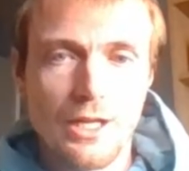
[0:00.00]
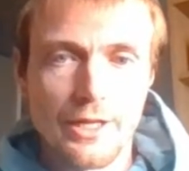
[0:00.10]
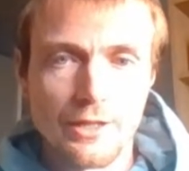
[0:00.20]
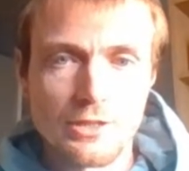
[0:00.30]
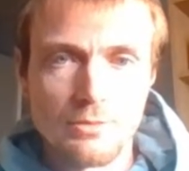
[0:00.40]

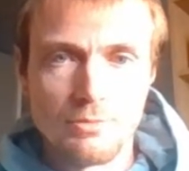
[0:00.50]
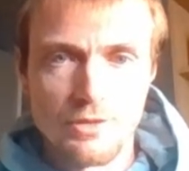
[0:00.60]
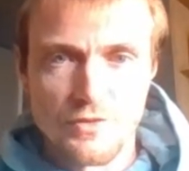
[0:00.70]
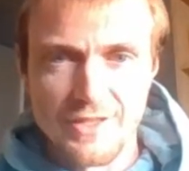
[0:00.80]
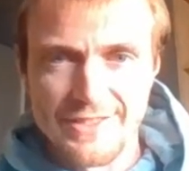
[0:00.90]
There goes,
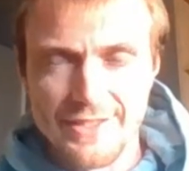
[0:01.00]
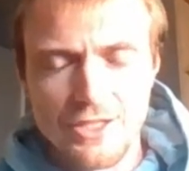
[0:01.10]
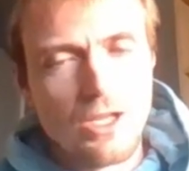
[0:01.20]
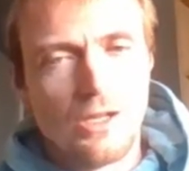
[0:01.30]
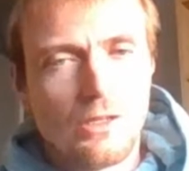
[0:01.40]
Plymouth Fenns.
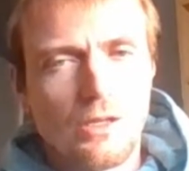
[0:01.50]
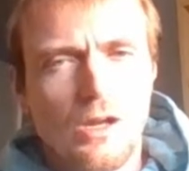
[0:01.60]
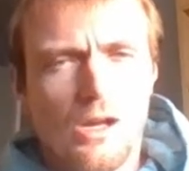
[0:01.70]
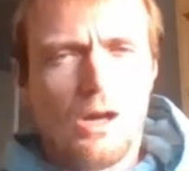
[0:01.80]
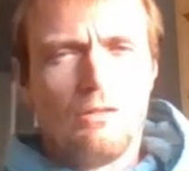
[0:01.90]

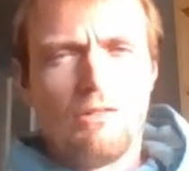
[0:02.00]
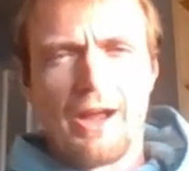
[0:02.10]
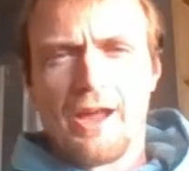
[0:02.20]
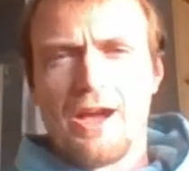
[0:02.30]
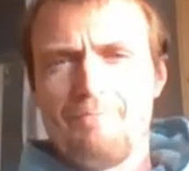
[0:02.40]

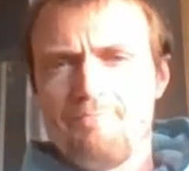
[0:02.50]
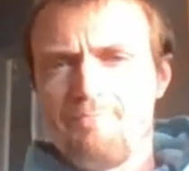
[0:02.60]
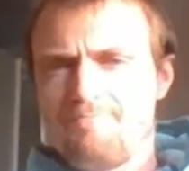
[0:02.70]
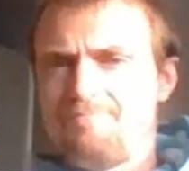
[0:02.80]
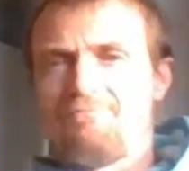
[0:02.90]
Right,
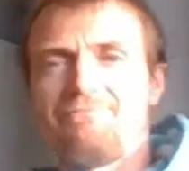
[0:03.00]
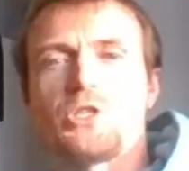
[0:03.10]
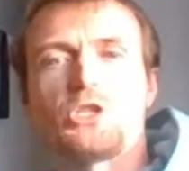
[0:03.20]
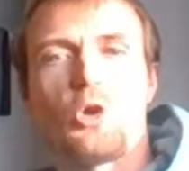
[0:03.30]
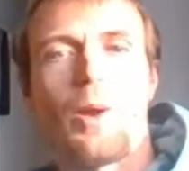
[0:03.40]

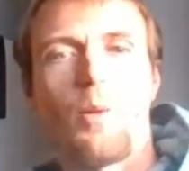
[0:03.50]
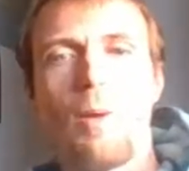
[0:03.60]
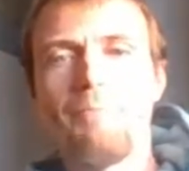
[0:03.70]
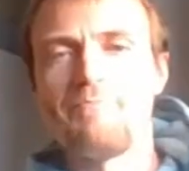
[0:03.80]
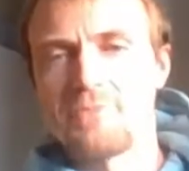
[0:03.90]
just a quick
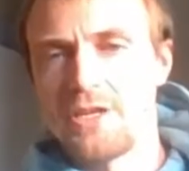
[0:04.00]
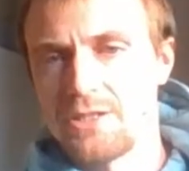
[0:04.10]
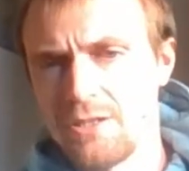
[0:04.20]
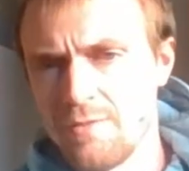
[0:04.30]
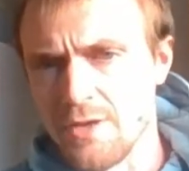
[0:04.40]
one.
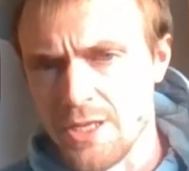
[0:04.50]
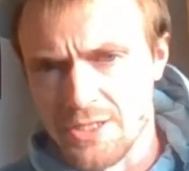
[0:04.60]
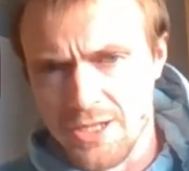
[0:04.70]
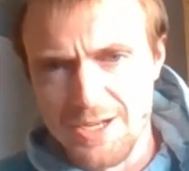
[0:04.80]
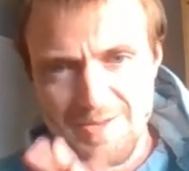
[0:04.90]
It's
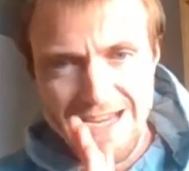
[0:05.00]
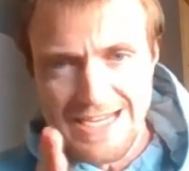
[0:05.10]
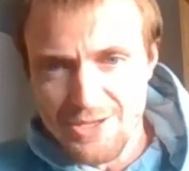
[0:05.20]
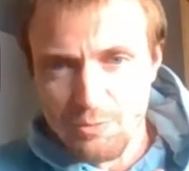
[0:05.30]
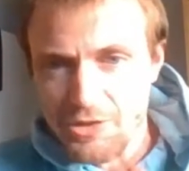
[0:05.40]
going to be a
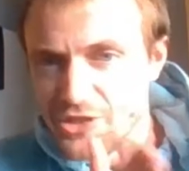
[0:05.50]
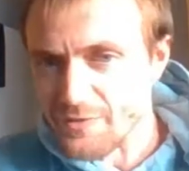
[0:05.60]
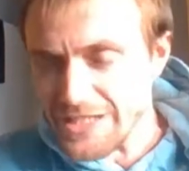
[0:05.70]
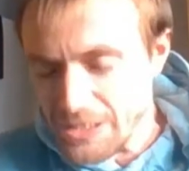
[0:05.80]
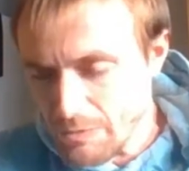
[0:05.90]
little budget
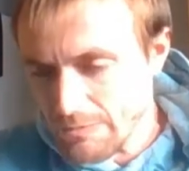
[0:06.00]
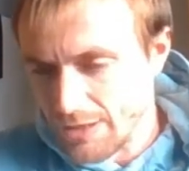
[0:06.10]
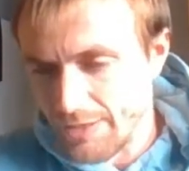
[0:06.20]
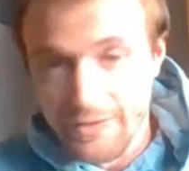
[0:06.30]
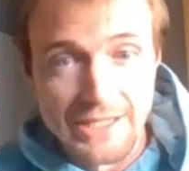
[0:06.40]
video.
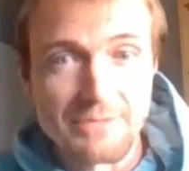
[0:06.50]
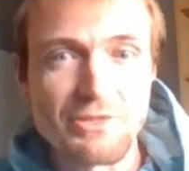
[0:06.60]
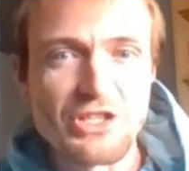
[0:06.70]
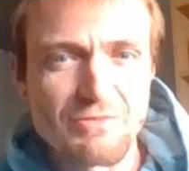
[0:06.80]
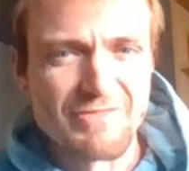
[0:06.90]
I think it's a
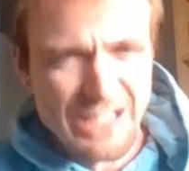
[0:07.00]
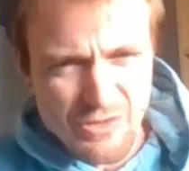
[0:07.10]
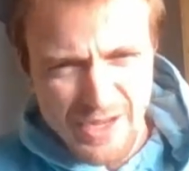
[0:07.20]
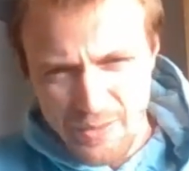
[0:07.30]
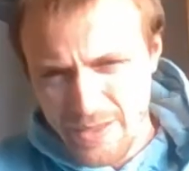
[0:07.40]
budget
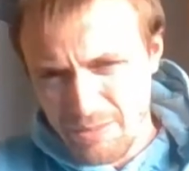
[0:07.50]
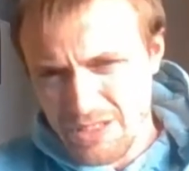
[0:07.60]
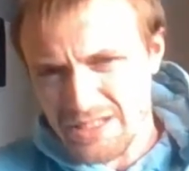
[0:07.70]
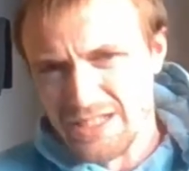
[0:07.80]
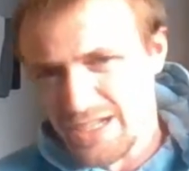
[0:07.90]
video anyway,
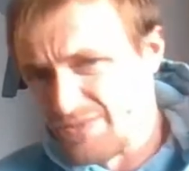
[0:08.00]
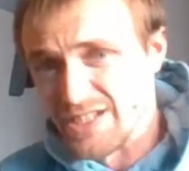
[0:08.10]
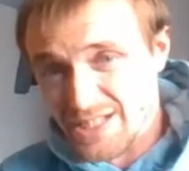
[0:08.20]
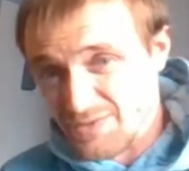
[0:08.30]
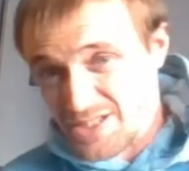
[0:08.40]
personally. I
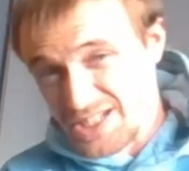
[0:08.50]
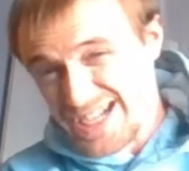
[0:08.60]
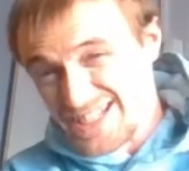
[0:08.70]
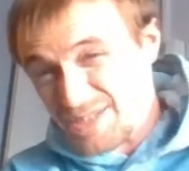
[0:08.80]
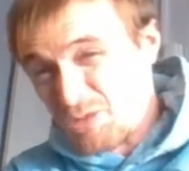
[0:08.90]
think it's a
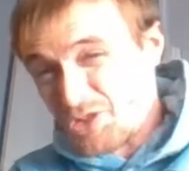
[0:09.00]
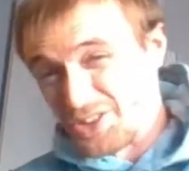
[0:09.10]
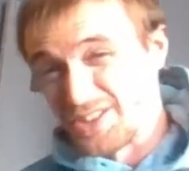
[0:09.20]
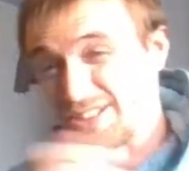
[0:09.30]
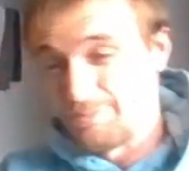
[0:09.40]
fantastic product.